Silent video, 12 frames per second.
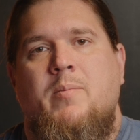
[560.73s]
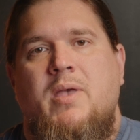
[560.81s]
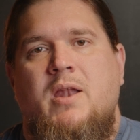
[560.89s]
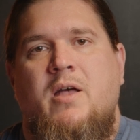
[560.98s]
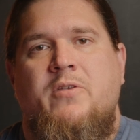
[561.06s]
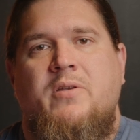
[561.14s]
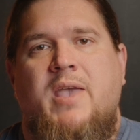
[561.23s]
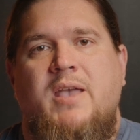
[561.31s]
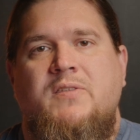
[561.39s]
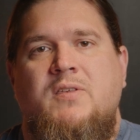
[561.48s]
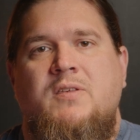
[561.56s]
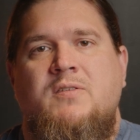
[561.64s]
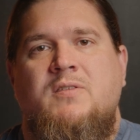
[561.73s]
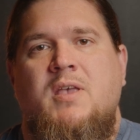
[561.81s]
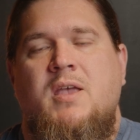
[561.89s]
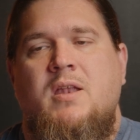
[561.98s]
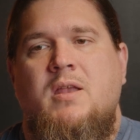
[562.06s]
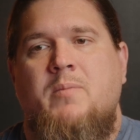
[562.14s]
In other cases,
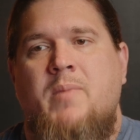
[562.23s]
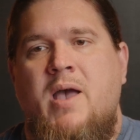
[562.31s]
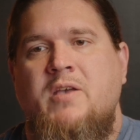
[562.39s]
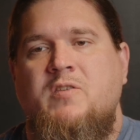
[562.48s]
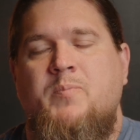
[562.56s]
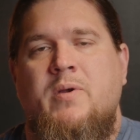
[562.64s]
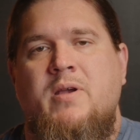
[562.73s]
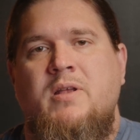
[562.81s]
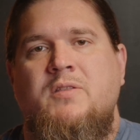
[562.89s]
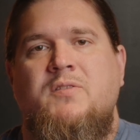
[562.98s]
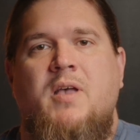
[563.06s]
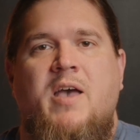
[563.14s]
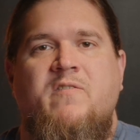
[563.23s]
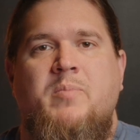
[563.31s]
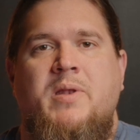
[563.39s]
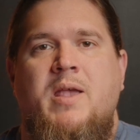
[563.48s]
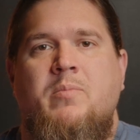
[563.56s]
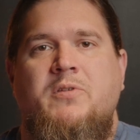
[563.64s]
and in my experience, I've
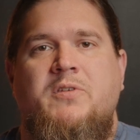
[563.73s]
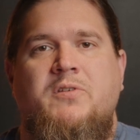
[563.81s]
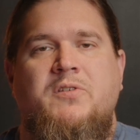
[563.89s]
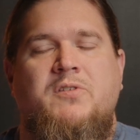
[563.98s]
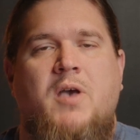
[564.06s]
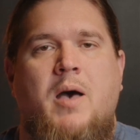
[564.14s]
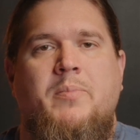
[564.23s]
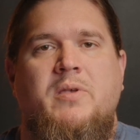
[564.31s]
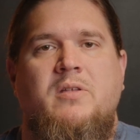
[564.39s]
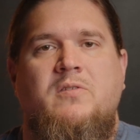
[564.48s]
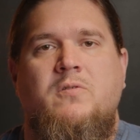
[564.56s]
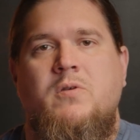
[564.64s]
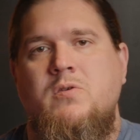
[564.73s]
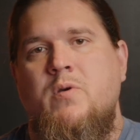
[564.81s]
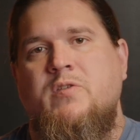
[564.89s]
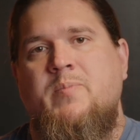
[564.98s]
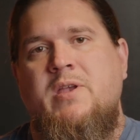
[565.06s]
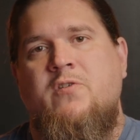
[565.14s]
been able to just copy it to a
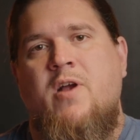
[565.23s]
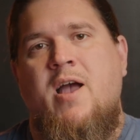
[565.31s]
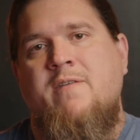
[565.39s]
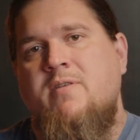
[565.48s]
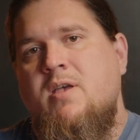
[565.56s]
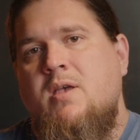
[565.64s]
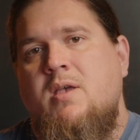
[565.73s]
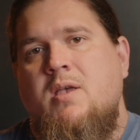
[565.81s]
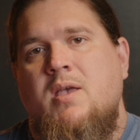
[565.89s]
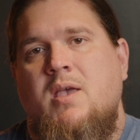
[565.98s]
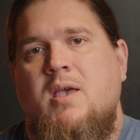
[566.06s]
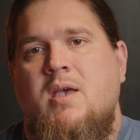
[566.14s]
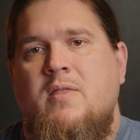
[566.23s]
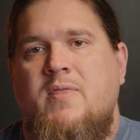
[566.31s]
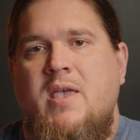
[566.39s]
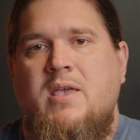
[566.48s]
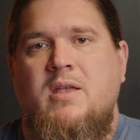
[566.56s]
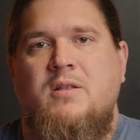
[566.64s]
USB drive, and
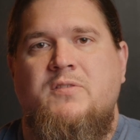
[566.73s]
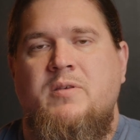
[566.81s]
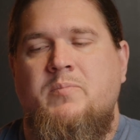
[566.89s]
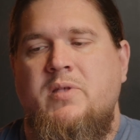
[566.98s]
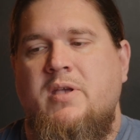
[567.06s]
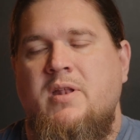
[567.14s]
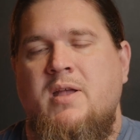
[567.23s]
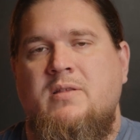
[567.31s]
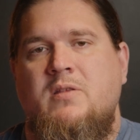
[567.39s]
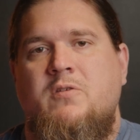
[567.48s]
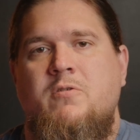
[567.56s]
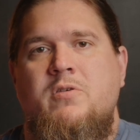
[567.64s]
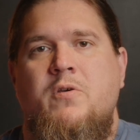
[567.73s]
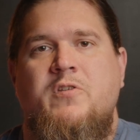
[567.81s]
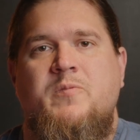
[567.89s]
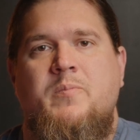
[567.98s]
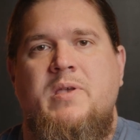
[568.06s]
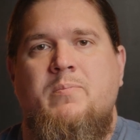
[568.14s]
they can simply connect it to a
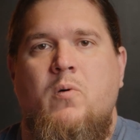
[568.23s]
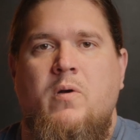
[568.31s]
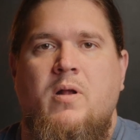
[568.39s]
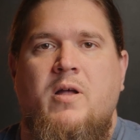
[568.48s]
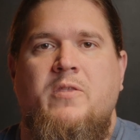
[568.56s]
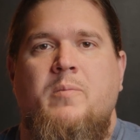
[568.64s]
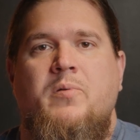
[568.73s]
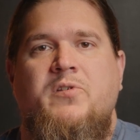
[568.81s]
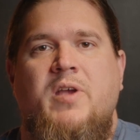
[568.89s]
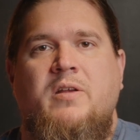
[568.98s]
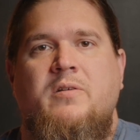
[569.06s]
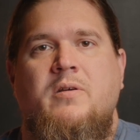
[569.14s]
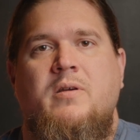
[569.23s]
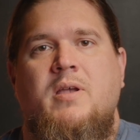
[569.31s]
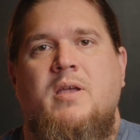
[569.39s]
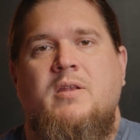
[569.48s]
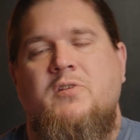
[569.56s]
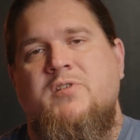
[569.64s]
USB port on their projector
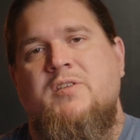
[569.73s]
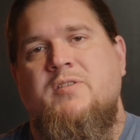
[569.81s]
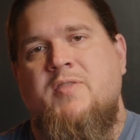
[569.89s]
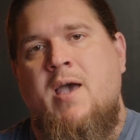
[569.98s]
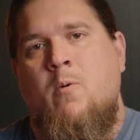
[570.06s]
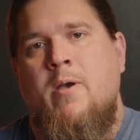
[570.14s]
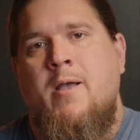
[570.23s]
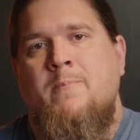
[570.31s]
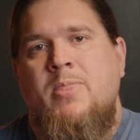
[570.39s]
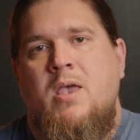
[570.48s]
and ingest it that way.